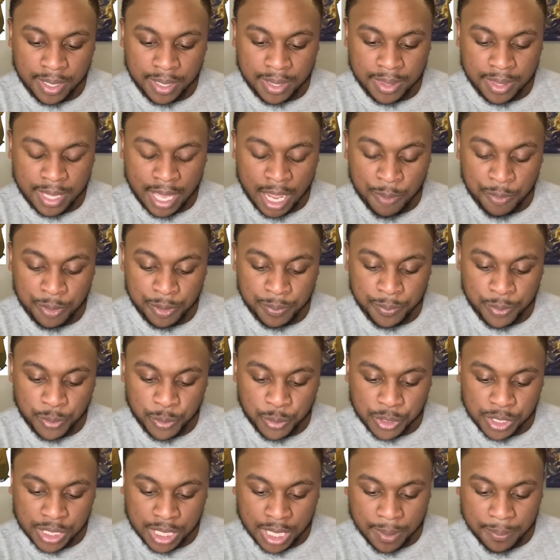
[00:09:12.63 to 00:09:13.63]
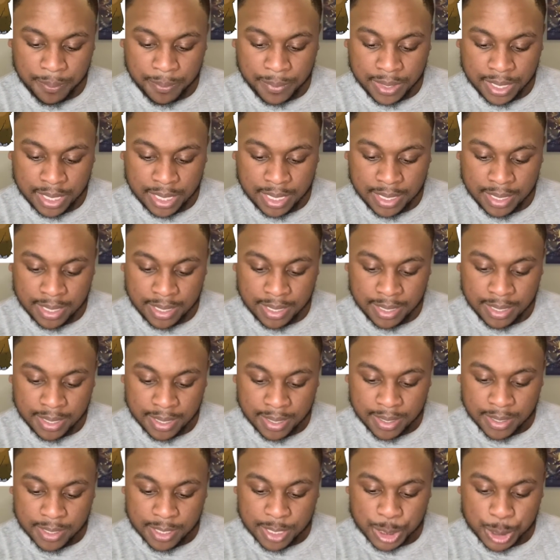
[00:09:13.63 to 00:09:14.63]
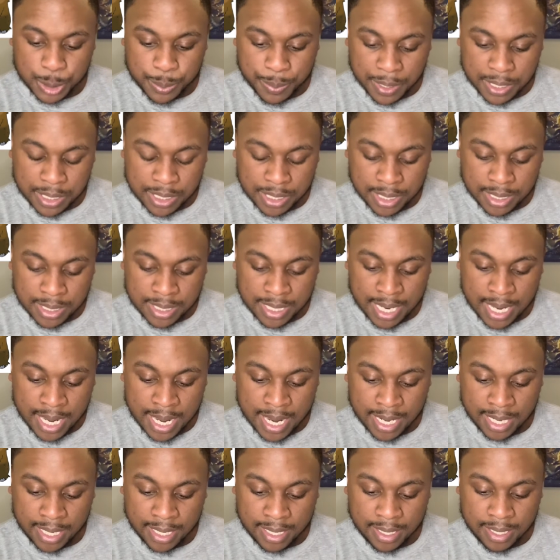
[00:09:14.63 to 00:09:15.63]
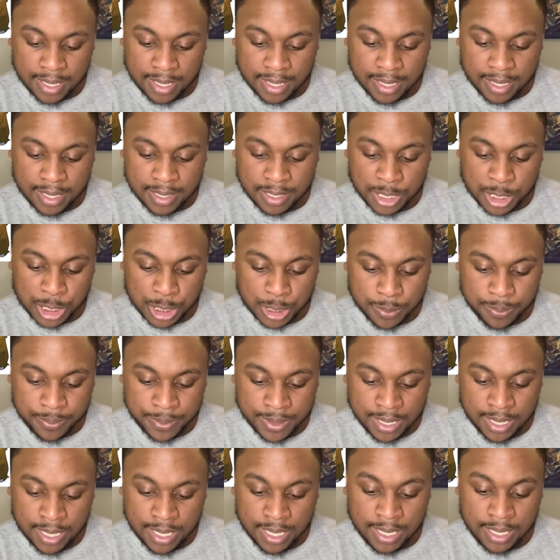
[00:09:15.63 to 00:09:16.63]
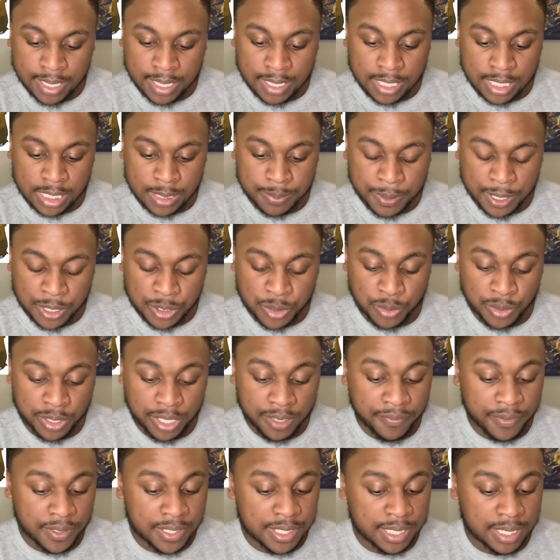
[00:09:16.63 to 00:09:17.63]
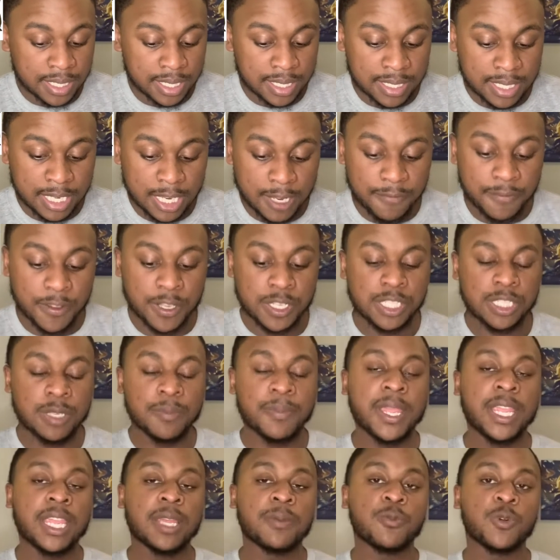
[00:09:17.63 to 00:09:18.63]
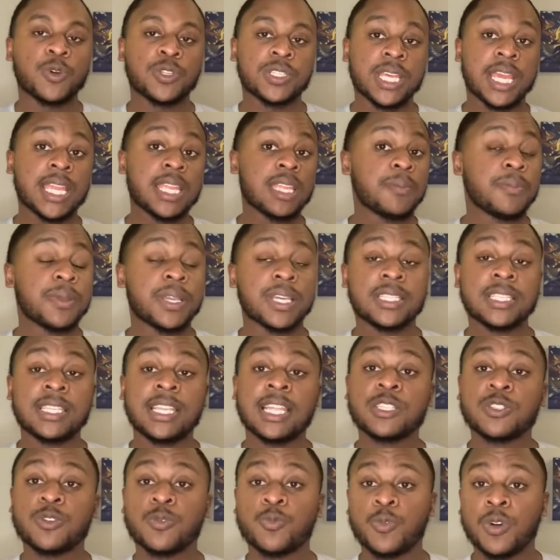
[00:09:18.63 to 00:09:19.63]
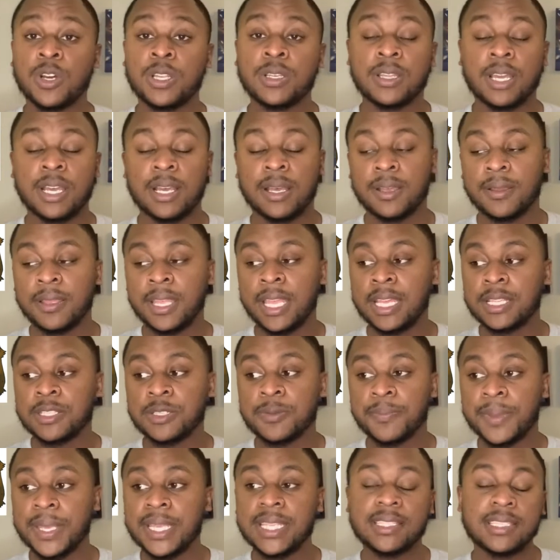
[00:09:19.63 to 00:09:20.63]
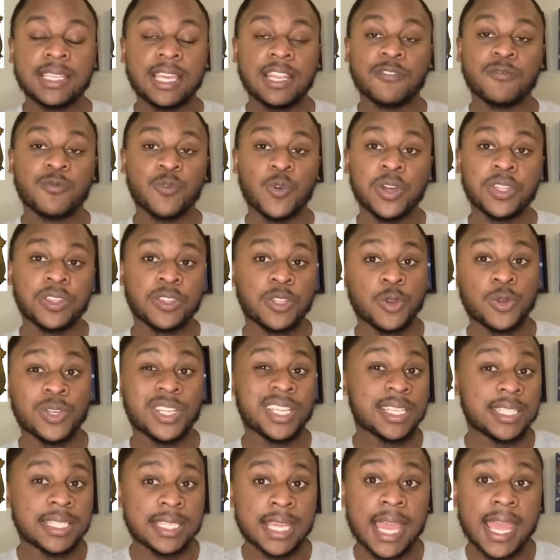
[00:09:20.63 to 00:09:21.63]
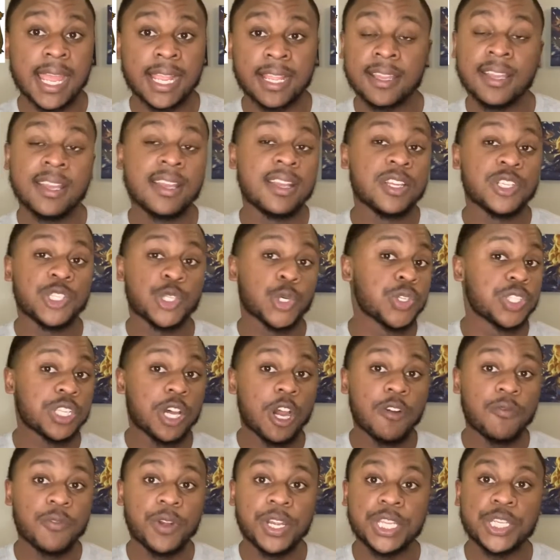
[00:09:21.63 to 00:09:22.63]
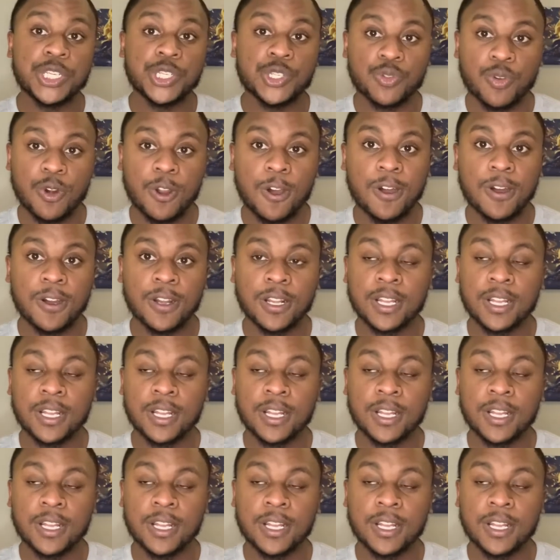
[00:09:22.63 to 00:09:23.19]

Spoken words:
I would boost up the special attack, the speed, and the special defense and the defense to make it more tanky because it has a base stat of 130 attack. So it's already strong.